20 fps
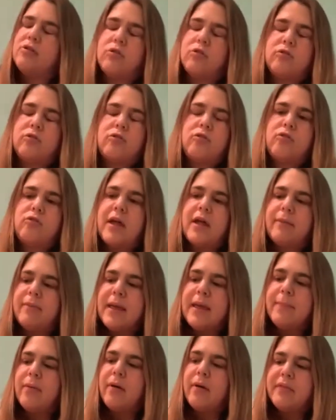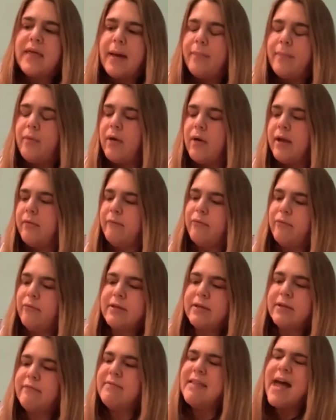too, like people at that point would
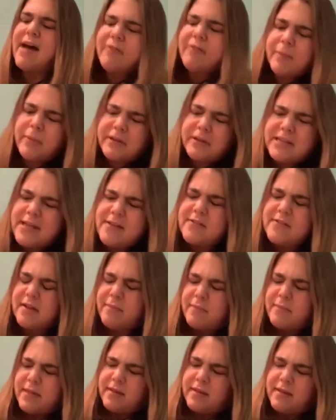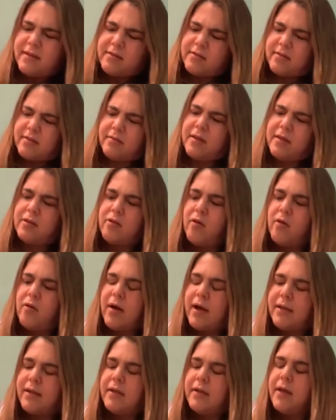have never believed it because,
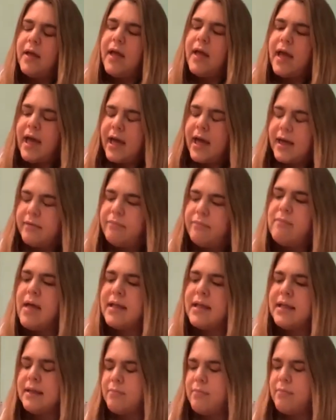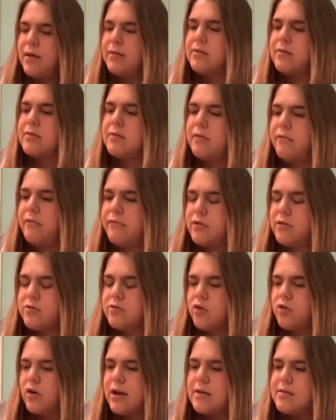I had many months of just
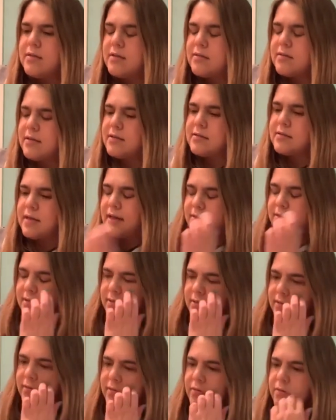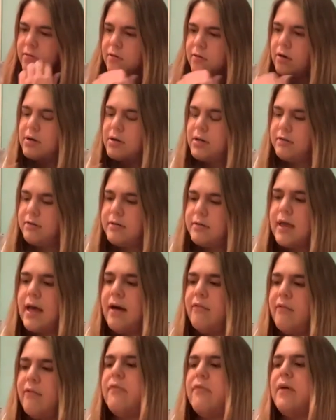crazy success and starting to
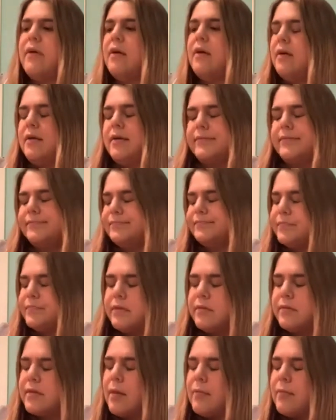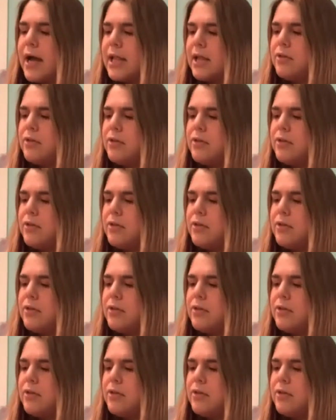have some kind of